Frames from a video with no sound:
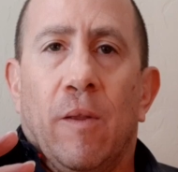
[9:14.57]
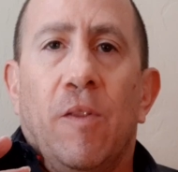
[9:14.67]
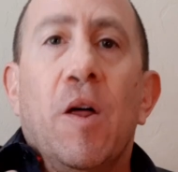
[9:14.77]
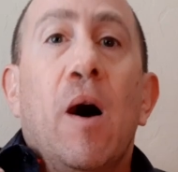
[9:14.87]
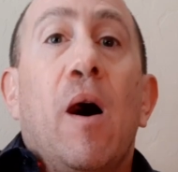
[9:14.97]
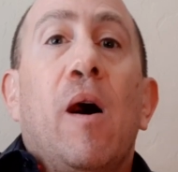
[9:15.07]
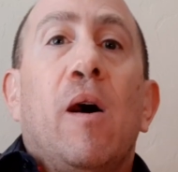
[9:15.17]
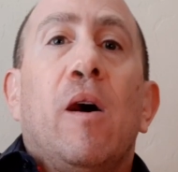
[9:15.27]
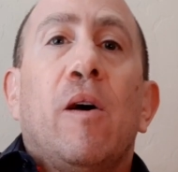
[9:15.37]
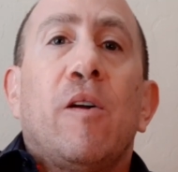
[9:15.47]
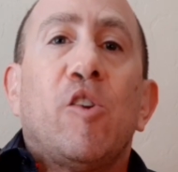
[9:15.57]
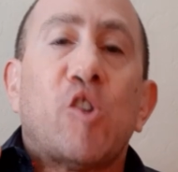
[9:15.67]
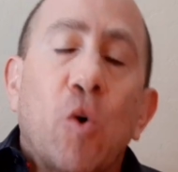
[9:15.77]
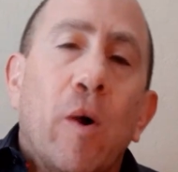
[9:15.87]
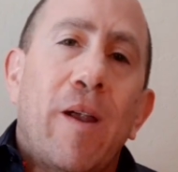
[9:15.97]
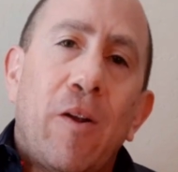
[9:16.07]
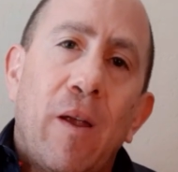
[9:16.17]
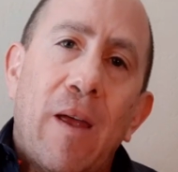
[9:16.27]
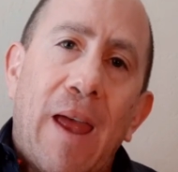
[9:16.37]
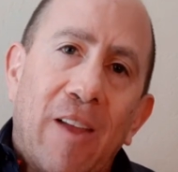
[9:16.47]
The short
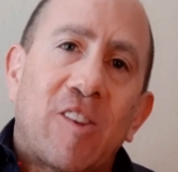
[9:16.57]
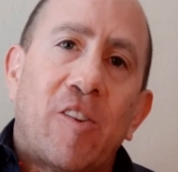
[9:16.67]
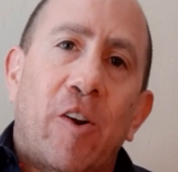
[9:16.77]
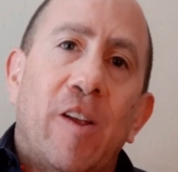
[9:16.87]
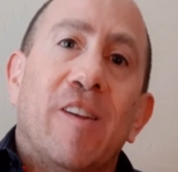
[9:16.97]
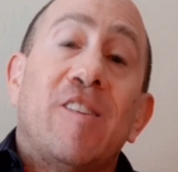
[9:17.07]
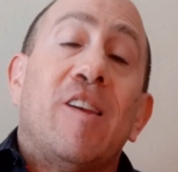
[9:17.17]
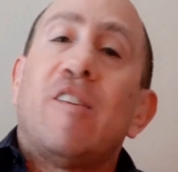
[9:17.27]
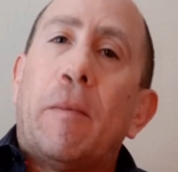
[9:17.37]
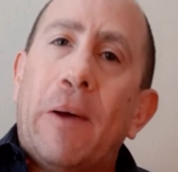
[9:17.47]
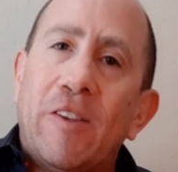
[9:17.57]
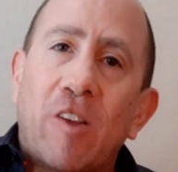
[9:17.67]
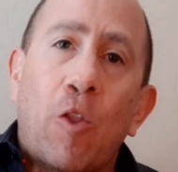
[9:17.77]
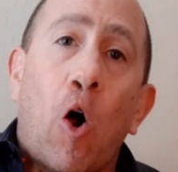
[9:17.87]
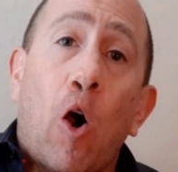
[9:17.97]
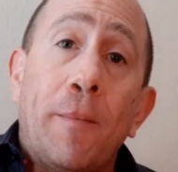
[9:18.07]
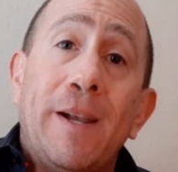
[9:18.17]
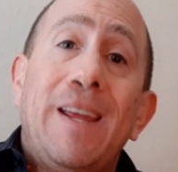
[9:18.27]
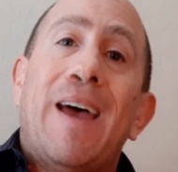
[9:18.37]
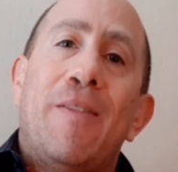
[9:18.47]
answer is it depends on the
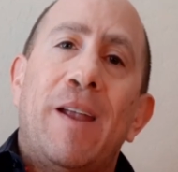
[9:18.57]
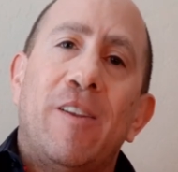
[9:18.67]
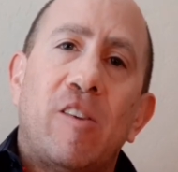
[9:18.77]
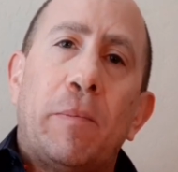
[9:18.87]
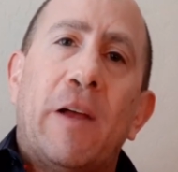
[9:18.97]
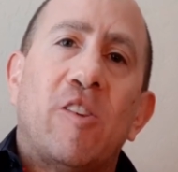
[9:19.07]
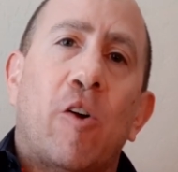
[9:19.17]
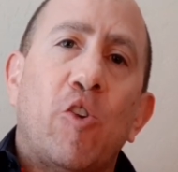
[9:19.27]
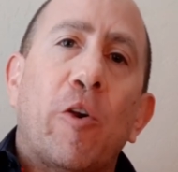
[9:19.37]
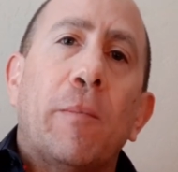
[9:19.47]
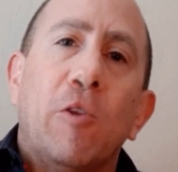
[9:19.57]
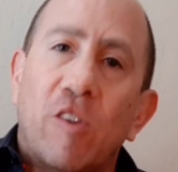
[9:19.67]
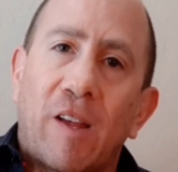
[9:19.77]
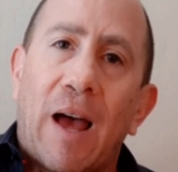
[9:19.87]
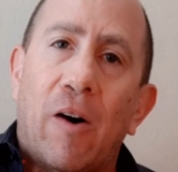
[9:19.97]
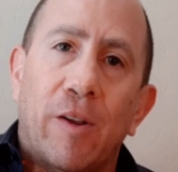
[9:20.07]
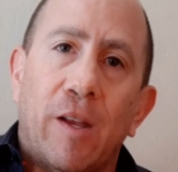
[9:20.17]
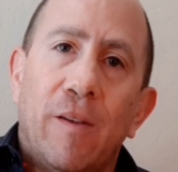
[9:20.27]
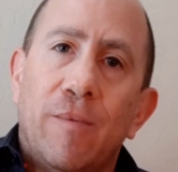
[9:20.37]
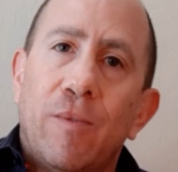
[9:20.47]
harmony, and then it depends on your
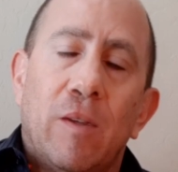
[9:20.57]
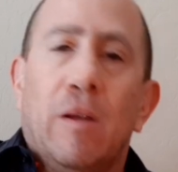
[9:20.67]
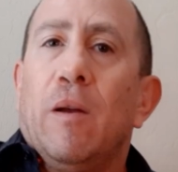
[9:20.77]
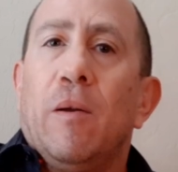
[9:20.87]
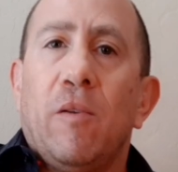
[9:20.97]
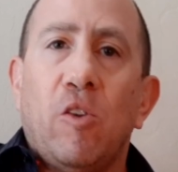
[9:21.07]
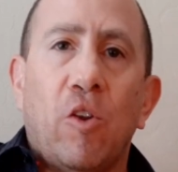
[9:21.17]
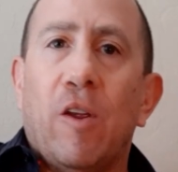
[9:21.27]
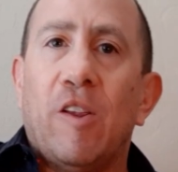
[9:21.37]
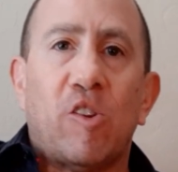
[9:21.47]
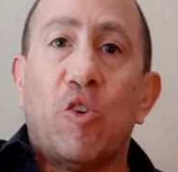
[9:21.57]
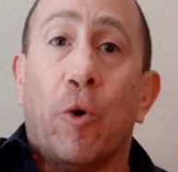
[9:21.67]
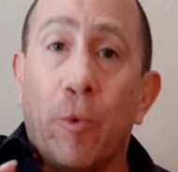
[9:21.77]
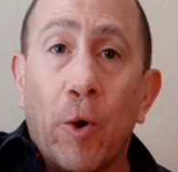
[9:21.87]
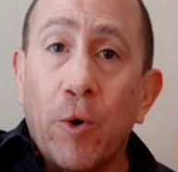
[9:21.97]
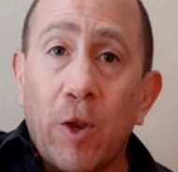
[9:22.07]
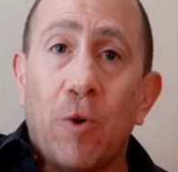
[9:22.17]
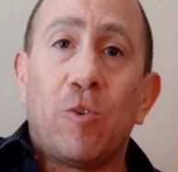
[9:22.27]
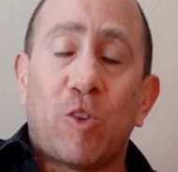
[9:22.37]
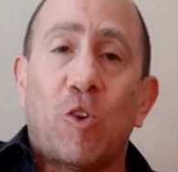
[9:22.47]
musicality. It's your
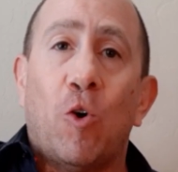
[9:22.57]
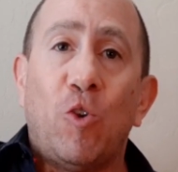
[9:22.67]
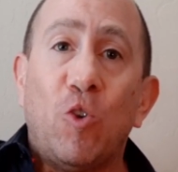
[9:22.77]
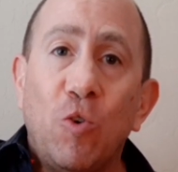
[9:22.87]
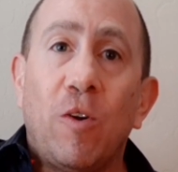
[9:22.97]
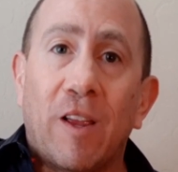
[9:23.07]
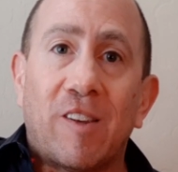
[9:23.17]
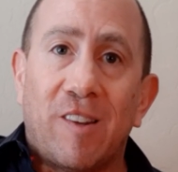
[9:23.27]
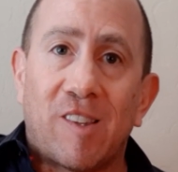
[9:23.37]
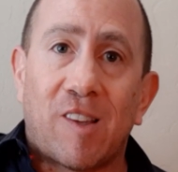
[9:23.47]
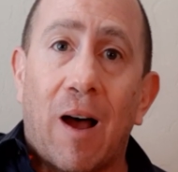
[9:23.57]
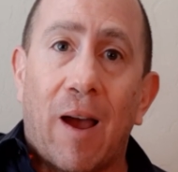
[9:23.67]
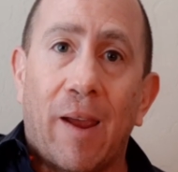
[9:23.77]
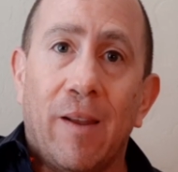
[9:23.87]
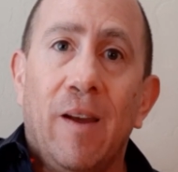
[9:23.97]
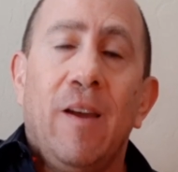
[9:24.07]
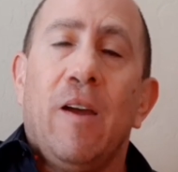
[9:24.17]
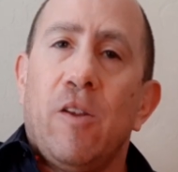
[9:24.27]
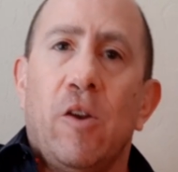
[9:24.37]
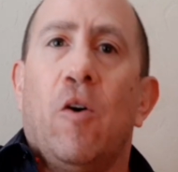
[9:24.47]
rodeo, so you get to decide.
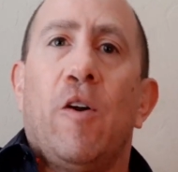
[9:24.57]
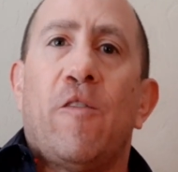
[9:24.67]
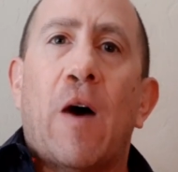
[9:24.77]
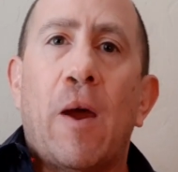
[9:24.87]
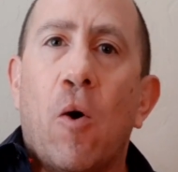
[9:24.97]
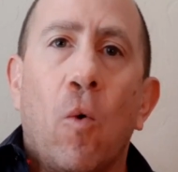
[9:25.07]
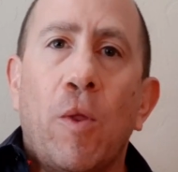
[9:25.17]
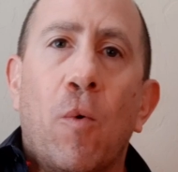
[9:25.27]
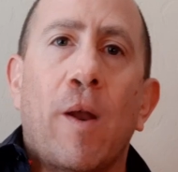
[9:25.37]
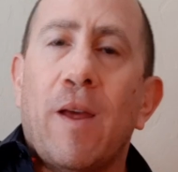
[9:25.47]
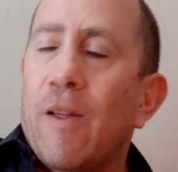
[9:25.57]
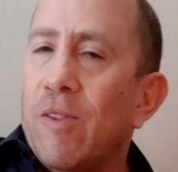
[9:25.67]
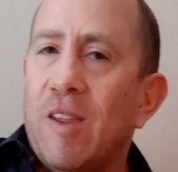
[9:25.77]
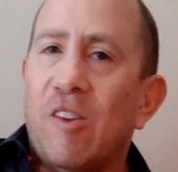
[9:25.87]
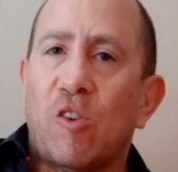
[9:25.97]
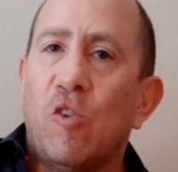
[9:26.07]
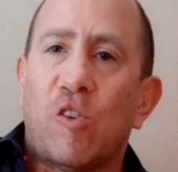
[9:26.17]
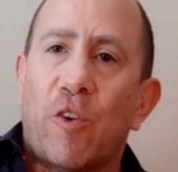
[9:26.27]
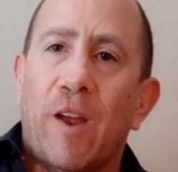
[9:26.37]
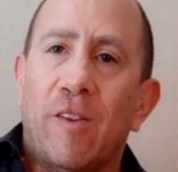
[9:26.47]
If I only want to hit these 2
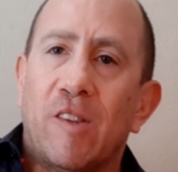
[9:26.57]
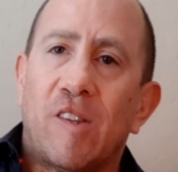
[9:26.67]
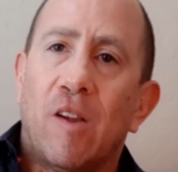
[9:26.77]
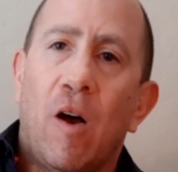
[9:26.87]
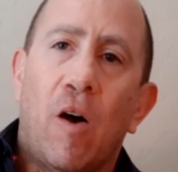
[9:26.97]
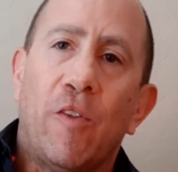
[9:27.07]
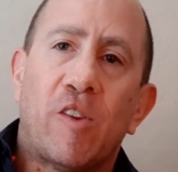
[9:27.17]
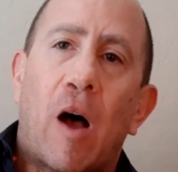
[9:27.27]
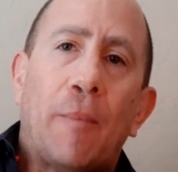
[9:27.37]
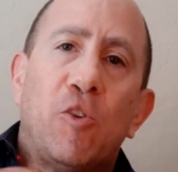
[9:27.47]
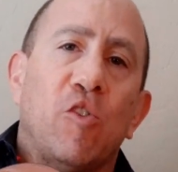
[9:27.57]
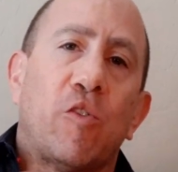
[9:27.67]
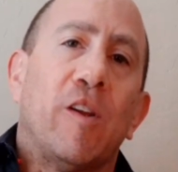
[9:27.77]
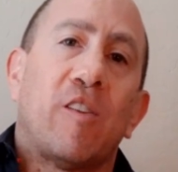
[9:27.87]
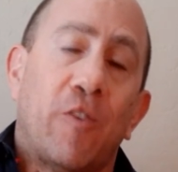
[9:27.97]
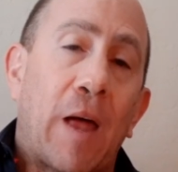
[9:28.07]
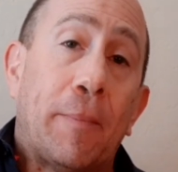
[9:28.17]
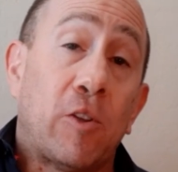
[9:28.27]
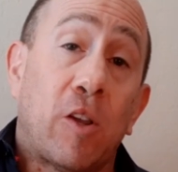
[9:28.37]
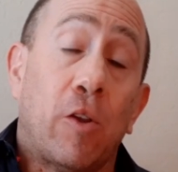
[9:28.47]
strings, the top 2 strings for that
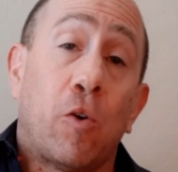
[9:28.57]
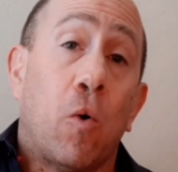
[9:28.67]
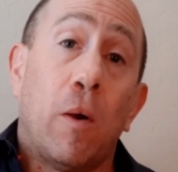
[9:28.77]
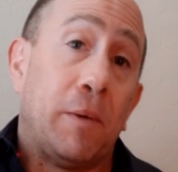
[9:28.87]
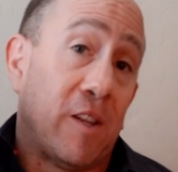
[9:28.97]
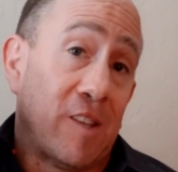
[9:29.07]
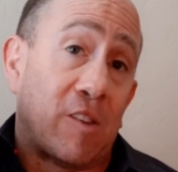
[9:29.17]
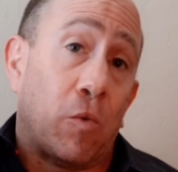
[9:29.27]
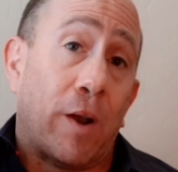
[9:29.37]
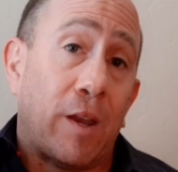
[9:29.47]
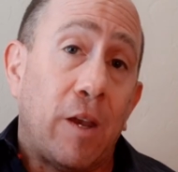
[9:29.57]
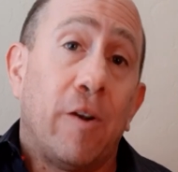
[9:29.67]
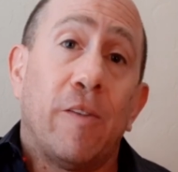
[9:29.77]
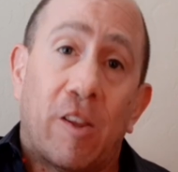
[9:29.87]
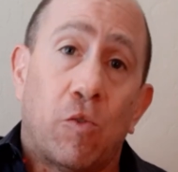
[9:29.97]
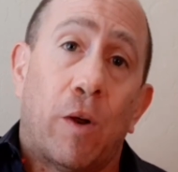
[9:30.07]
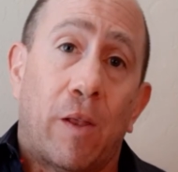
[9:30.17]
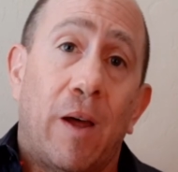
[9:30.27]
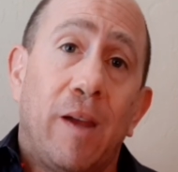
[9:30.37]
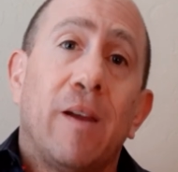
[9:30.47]
particular chord, because that's what I hear and that's what I
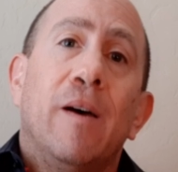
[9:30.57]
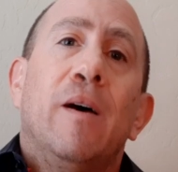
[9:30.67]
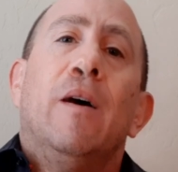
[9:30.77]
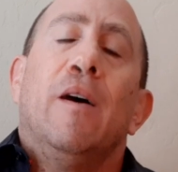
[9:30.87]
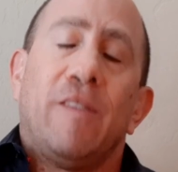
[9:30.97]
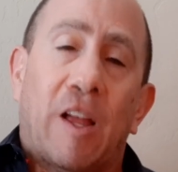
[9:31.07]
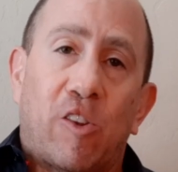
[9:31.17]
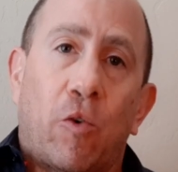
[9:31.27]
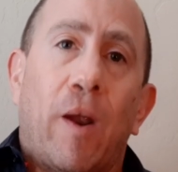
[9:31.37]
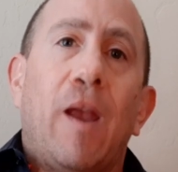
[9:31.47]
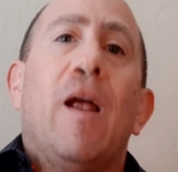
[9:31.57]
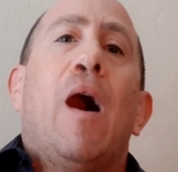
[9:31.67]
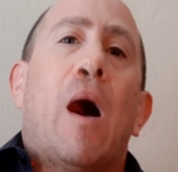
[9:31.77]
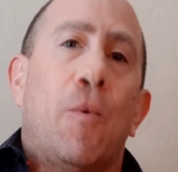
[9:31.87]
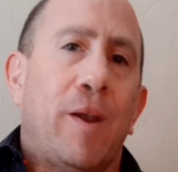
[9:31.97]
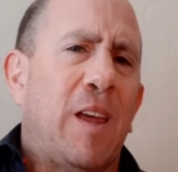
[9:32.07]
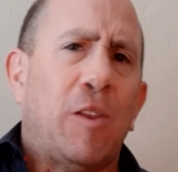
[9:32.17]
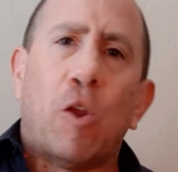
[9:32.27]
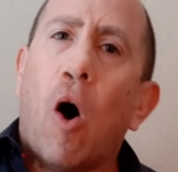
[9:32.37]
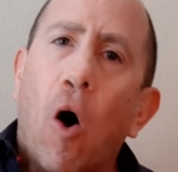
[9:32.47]
like, that's great. I want to
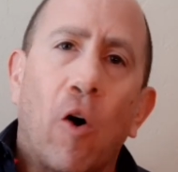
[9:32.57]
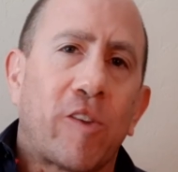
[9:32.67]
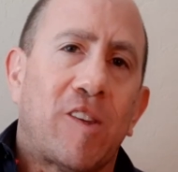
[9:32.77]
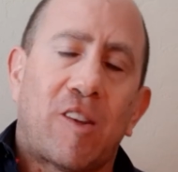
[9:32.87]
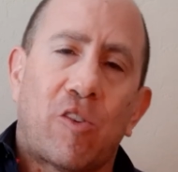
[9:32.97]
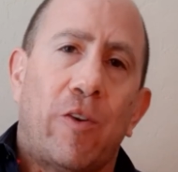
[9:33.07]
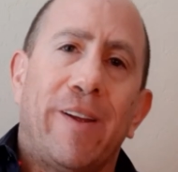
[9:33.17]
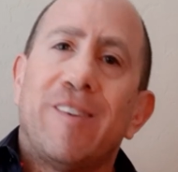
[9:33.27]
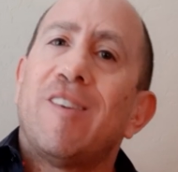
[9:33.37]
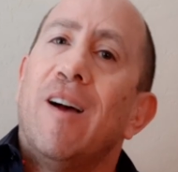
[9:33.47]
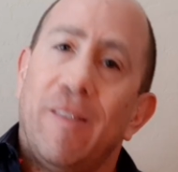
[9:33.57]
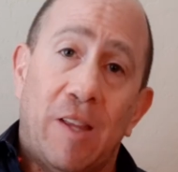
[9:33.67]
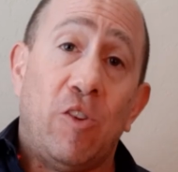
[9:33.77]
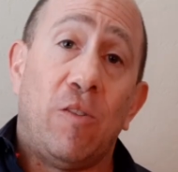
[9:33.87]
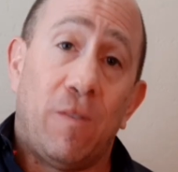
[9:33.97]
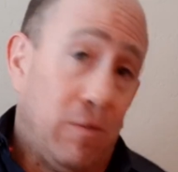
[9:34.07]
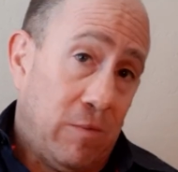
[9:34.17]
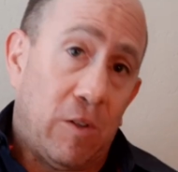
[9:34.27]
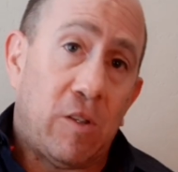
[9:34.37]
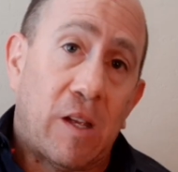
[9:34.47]
hit all 6 strings, then you
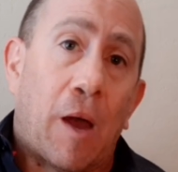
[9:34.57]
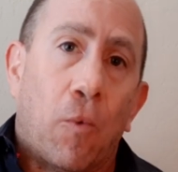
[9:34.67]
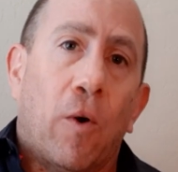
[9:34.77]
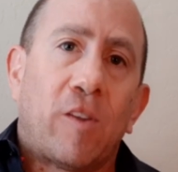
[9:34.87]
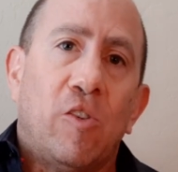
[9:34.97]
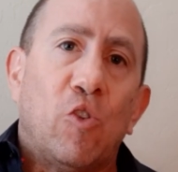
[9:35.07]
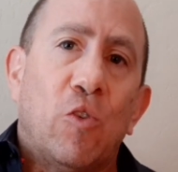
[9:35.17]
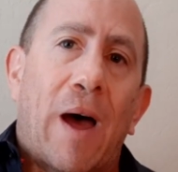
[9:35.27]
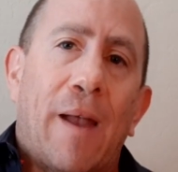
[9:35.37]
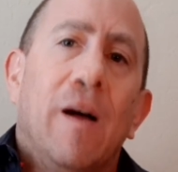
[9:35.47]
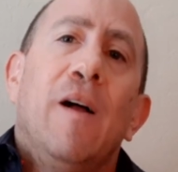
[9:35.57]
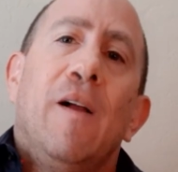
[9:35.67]
got to work to do that.